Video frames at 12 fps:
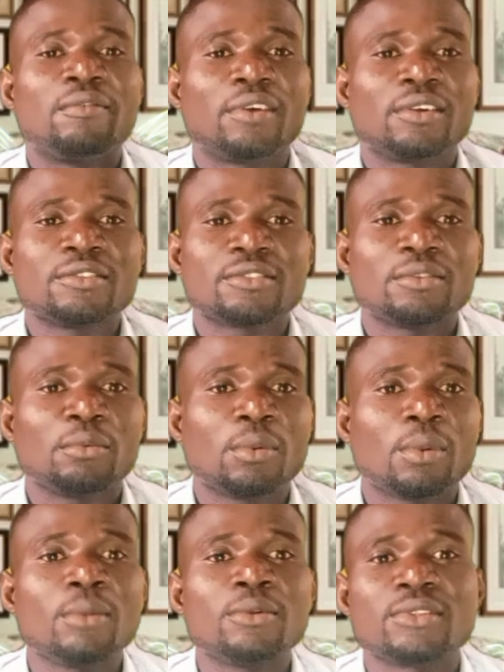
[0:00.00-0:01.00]
First,
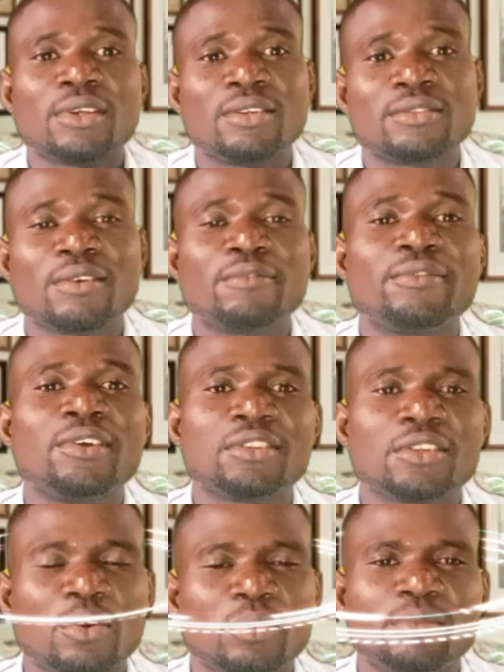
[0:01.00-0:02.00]
the Bible says our
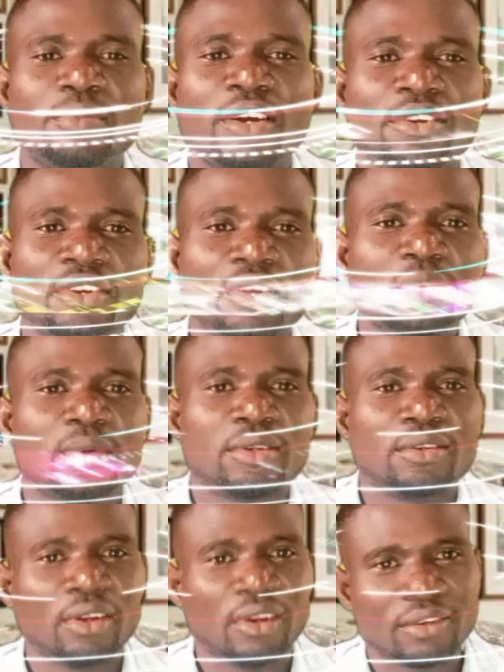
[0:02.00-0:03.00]
faith comes by
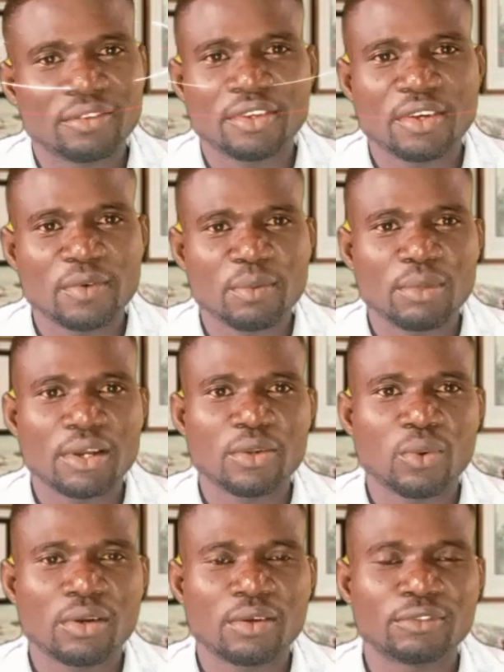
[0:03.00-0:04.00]
hearing, and hearing by
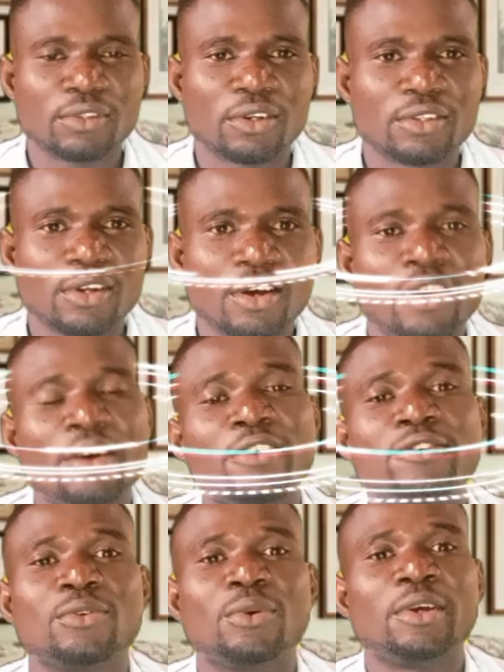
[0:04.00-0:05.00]
the word of God.
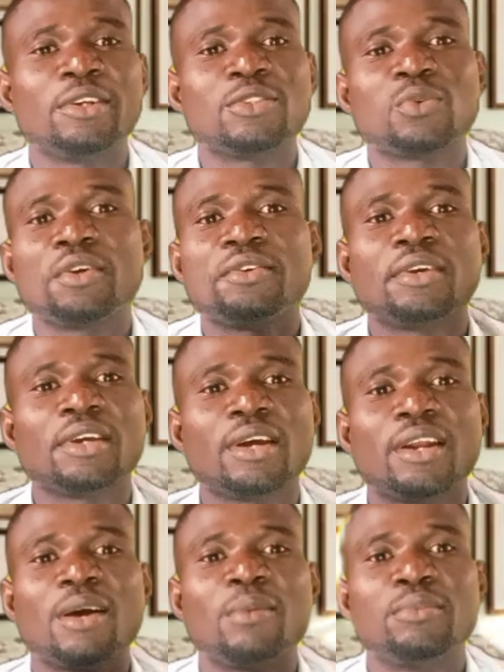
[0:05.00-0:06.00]
So it is what you
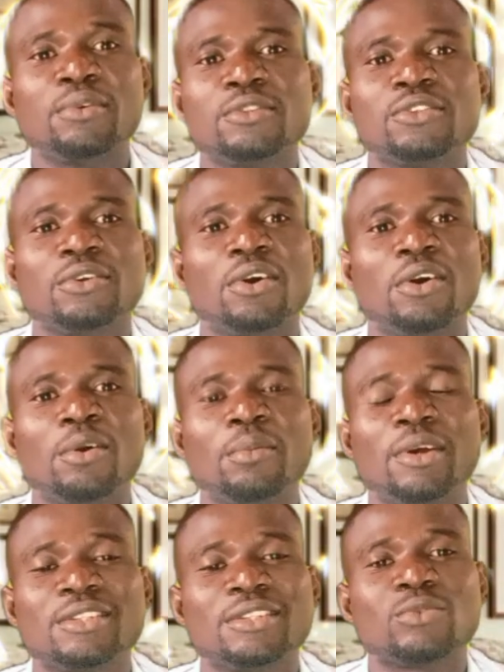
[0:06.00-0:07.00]
hear that builds you
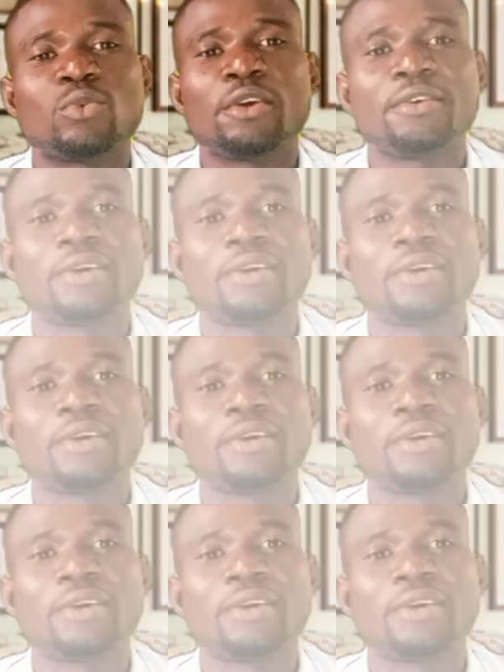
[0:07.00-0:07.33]
up, it is